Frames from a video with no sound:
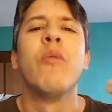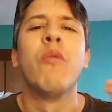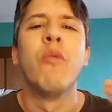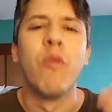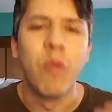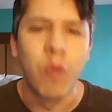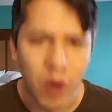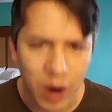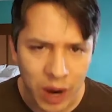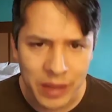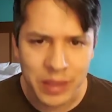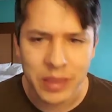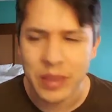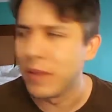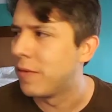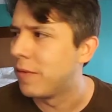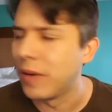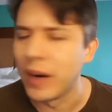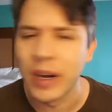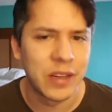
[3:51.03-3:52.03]
What
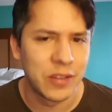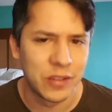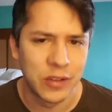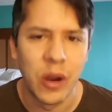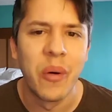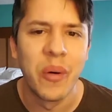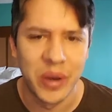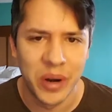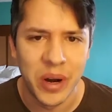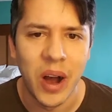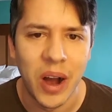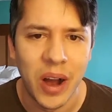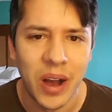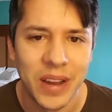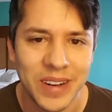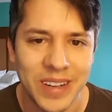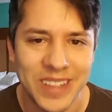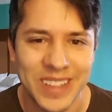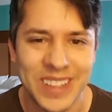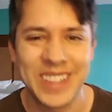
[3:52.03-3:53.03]
the fuck is going on?